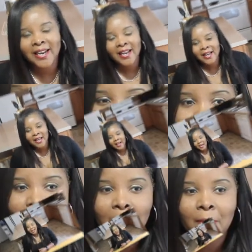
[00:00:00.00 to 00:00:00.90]
I think
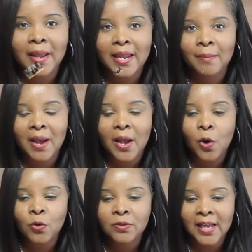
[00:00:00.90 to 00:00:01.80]
about in my
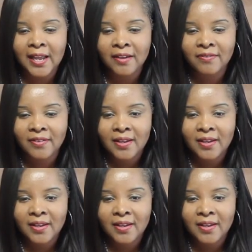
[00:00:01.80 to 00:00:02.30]
own life,